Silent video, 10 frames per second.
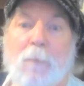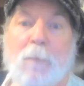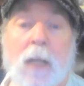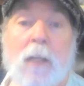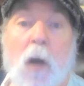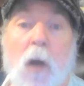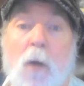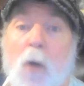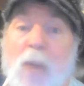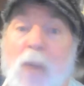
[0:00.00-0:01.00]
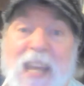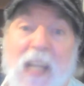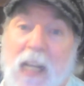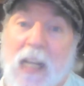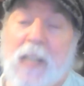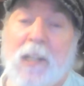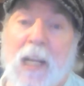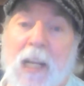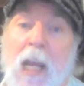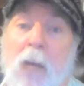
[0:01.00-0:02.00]
Now, we can
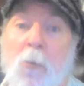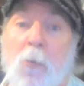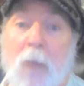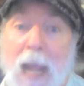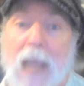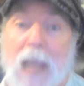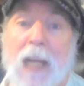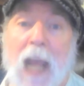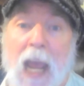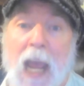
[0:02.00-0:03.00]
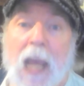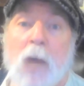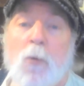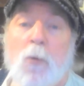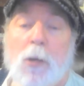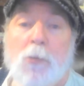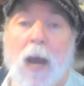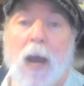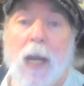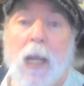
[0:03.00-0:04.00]
easily create a
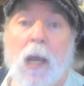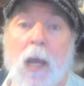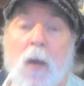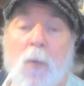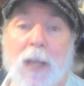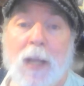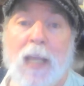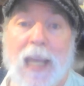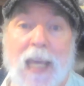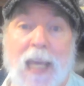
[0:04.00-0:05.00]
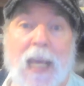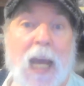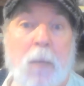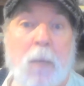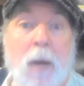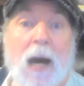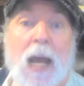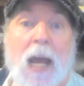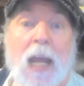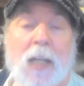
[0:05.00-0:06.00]
quadratic with e and pi
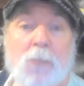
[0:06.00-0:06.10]
as